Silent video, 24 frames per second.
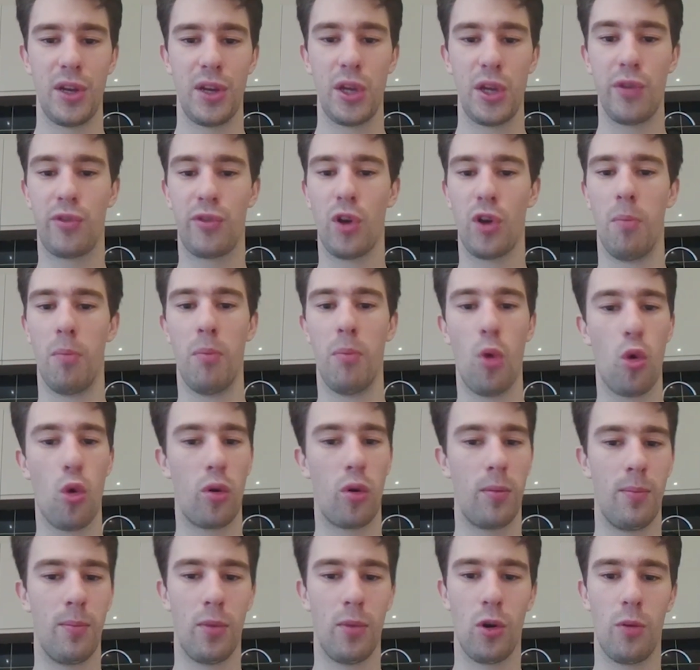you've got
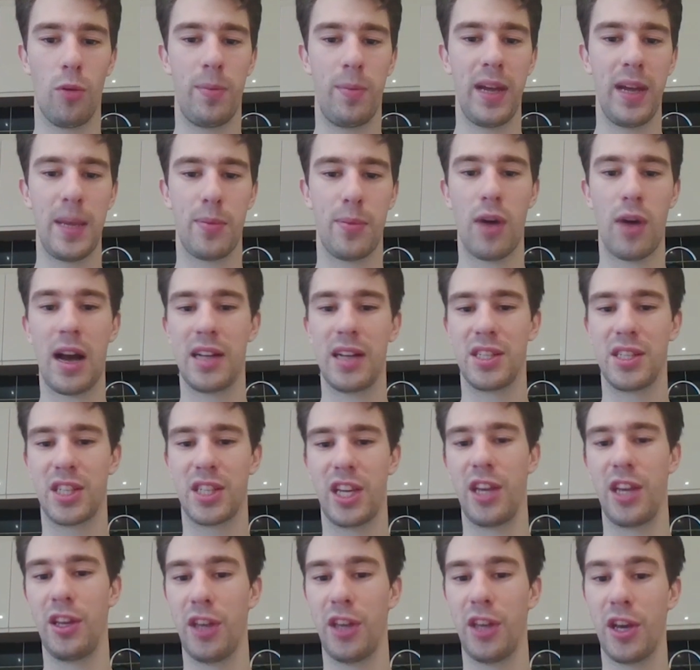more and more people
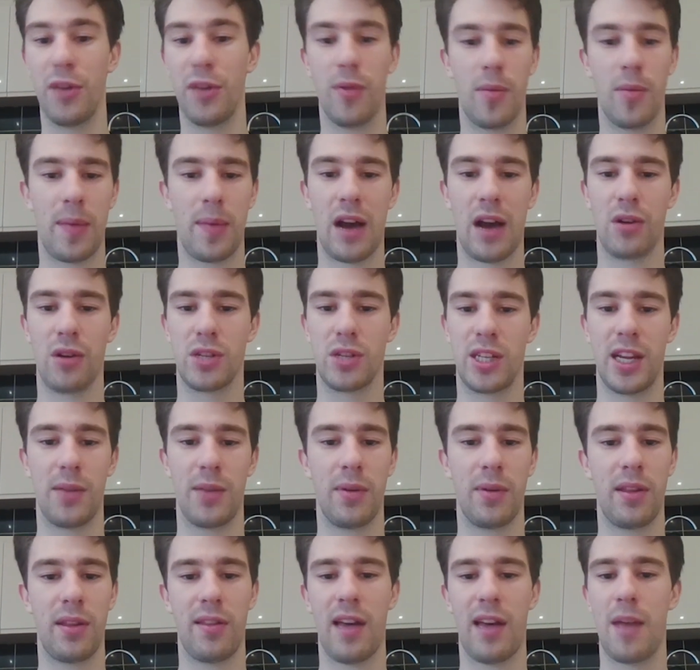asking you about
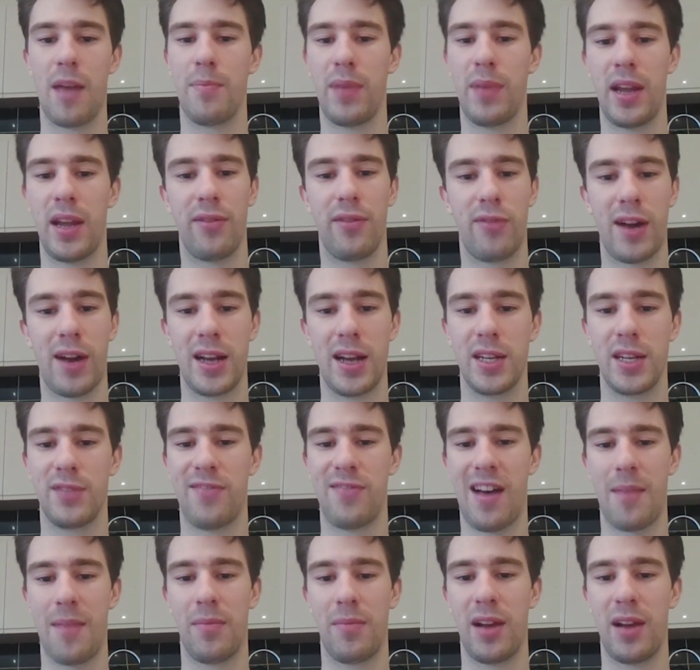it, whether that be friends,
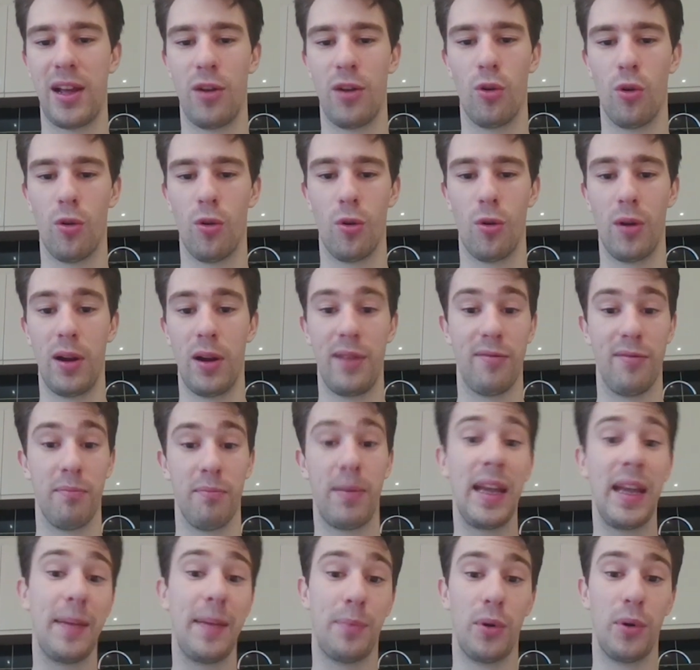family, or even
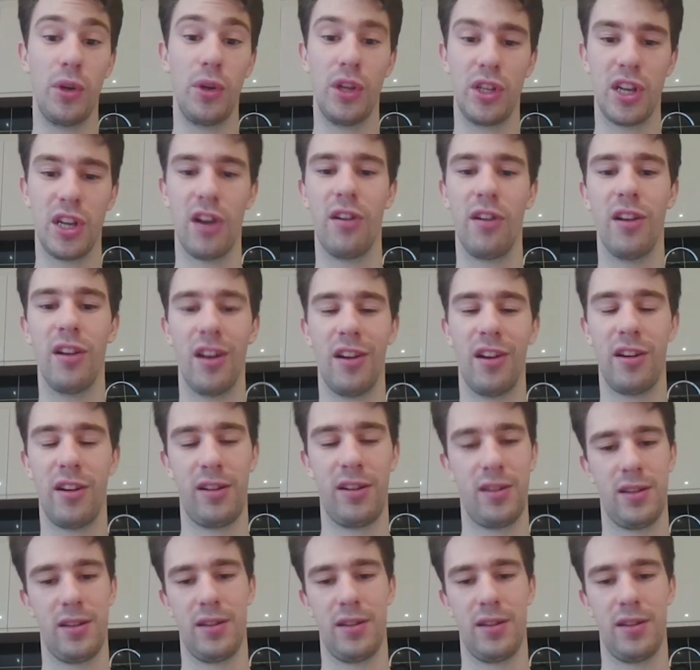people you don't know?